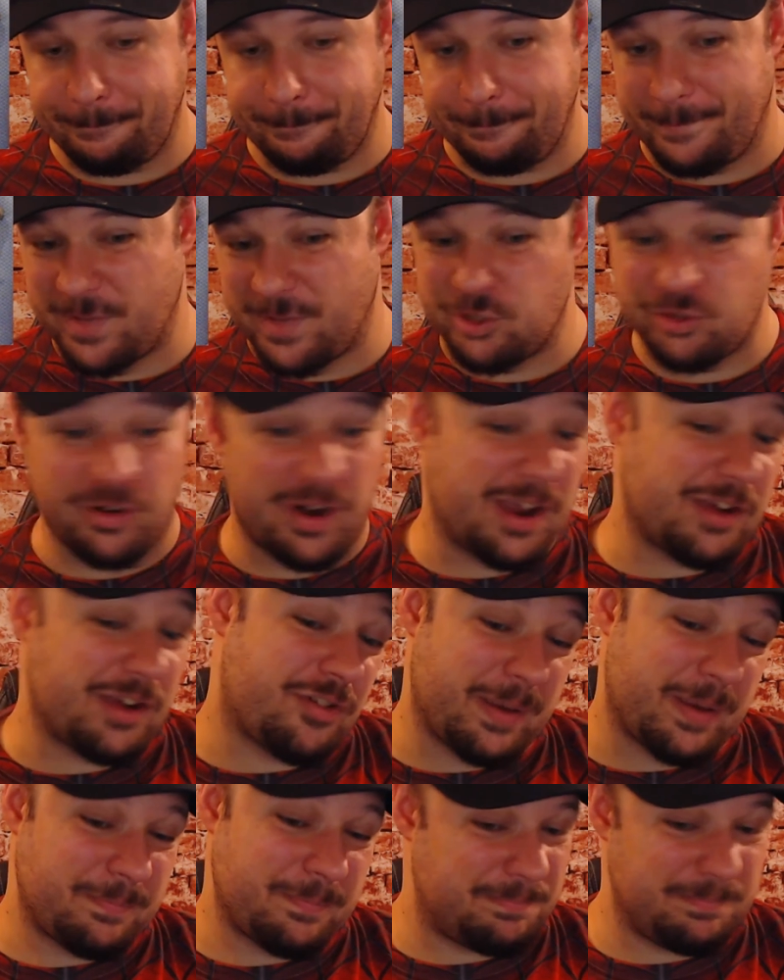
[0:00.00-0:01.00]
Try and,
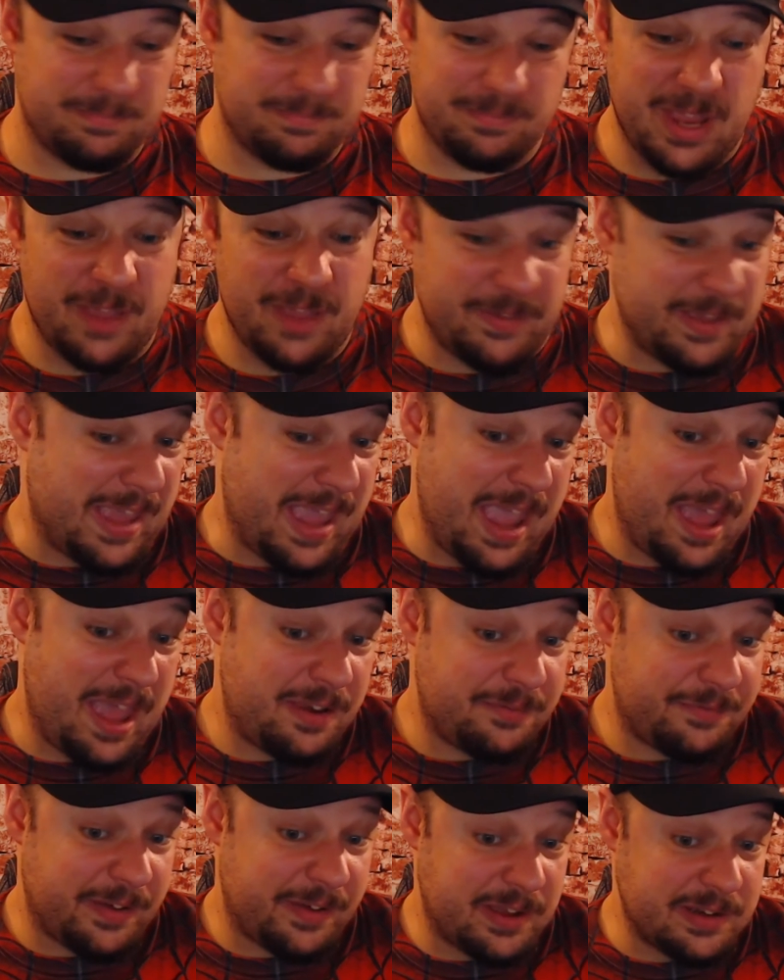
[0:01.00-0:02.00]
if you
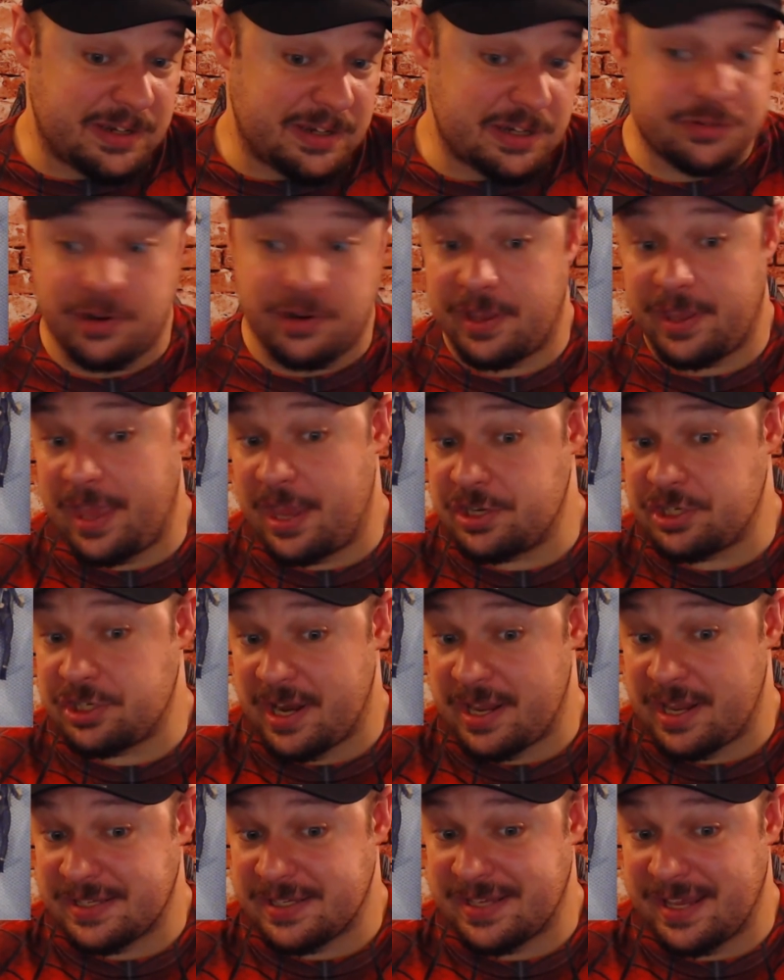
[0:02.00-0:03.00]
can find it, try and catch it
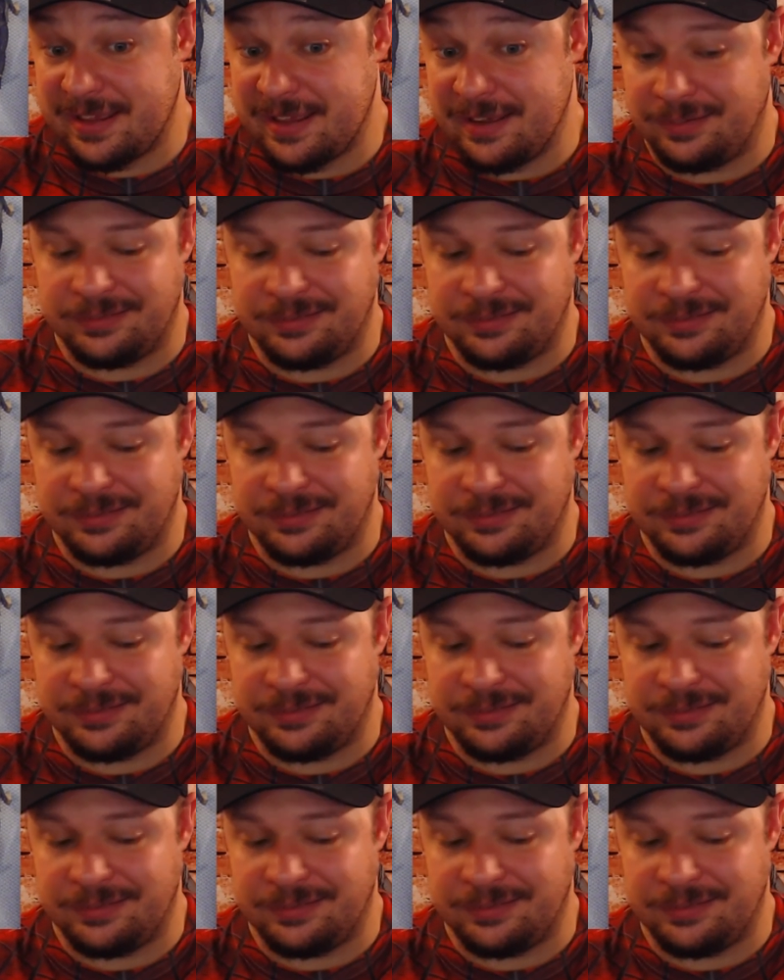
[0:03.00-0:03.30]
on sale.